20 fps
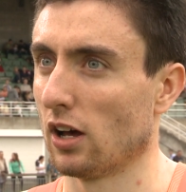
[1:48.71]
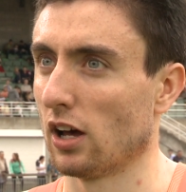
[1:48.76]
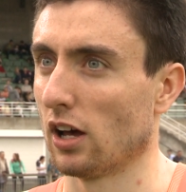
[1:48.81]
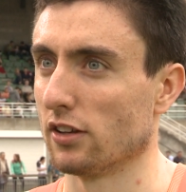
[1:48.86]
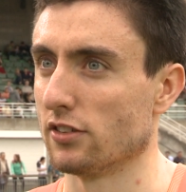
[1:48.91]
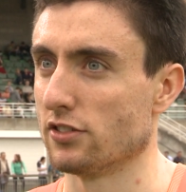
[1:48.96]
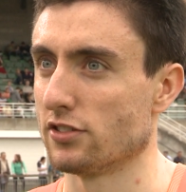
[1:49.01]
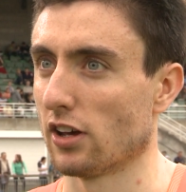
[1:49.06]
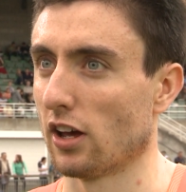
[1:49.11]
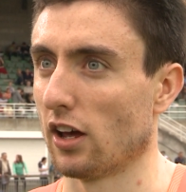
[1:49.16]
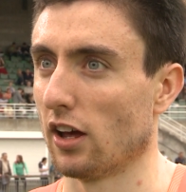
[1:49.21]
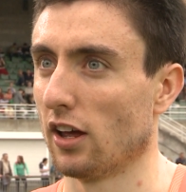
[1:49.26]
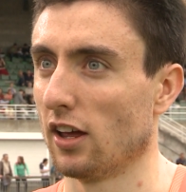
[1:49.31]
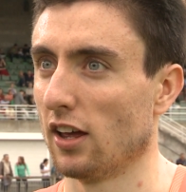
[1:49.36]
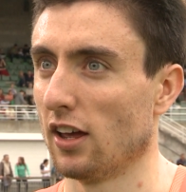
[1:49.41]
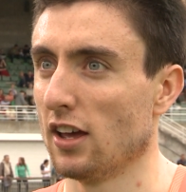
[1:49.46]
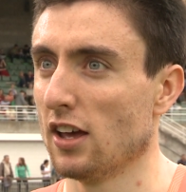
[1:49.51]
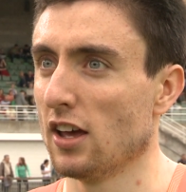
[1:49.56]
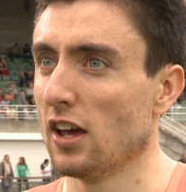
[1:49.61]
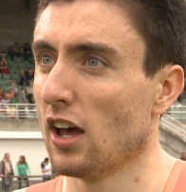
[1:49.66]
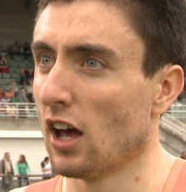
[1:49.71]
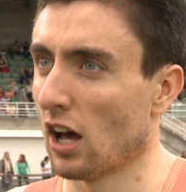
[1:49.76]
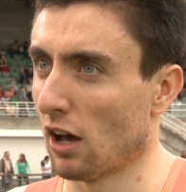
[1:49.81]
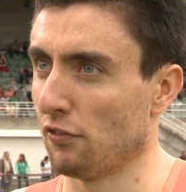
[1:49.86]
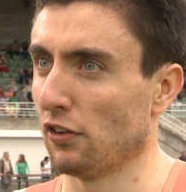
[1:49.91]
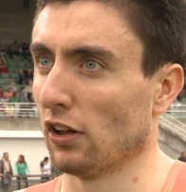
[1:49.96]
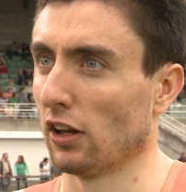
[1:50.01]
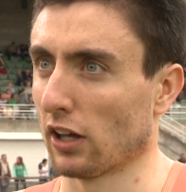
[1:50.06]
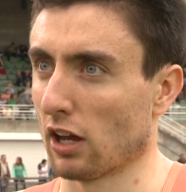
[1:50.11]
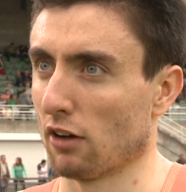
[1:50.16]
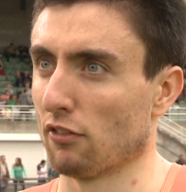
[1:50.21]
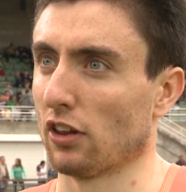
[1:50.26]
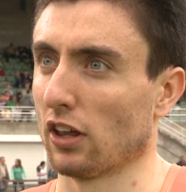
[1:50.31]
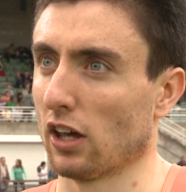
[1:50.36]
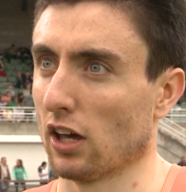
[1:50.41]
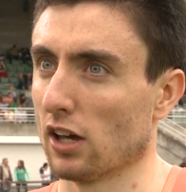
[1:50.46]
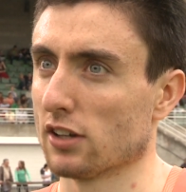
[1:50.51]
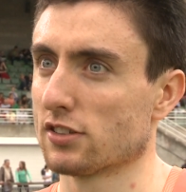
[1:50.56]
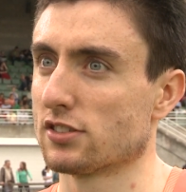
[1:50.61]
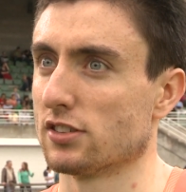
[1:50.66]
And I feel like everything
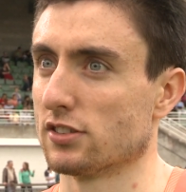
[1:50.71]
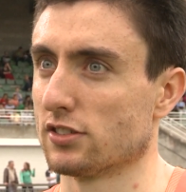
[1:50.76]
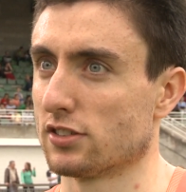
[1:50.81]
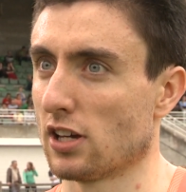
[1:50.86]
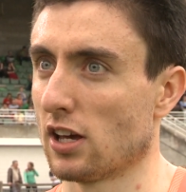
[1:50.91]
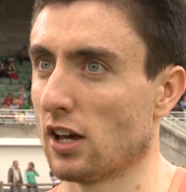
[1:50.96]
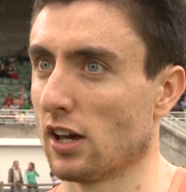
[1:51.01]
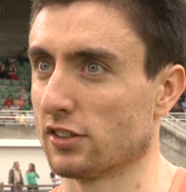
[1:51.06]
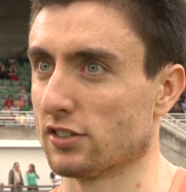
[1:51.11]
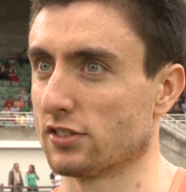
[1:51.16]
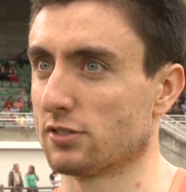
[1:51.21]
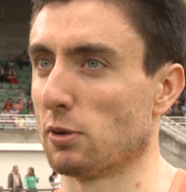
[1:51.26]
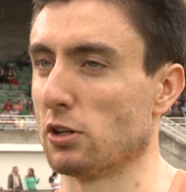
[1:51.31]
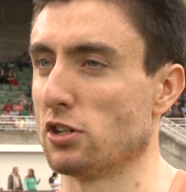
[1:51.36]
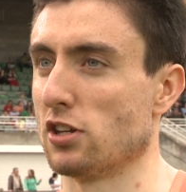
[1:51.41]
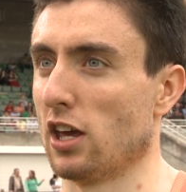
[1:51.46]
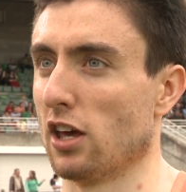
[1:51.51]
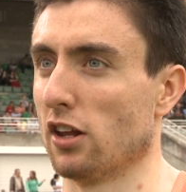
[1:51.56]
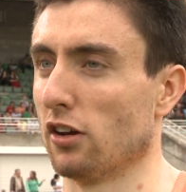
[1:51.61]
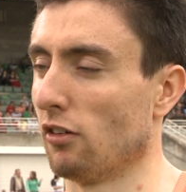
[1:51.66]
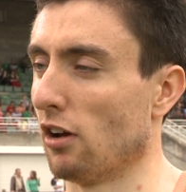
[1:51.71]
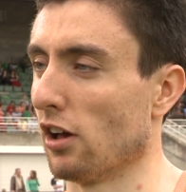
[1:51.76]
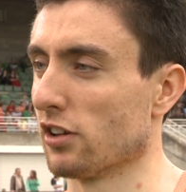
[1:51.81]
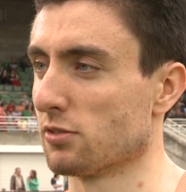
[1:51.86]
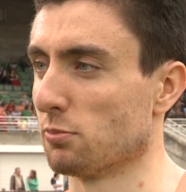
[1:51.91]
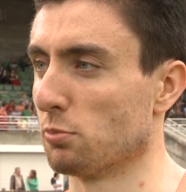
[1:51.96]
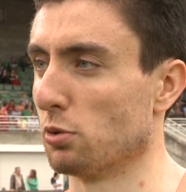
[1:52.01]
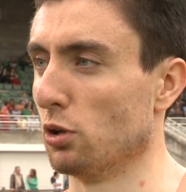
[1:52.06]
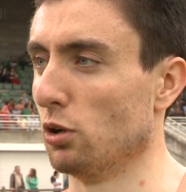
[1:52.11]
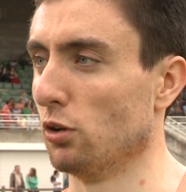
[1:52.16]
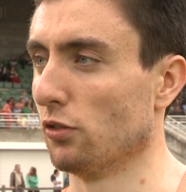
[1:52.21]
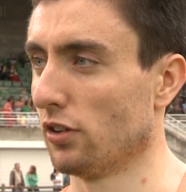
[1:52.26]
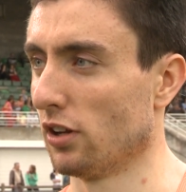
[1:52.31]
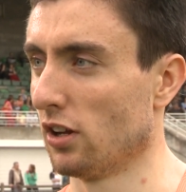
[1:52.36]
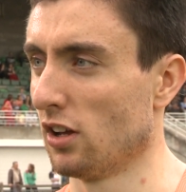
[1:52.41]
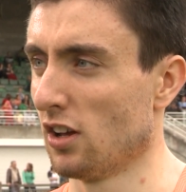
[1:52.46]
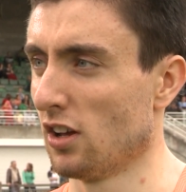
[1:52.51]
else has maintained or else improved.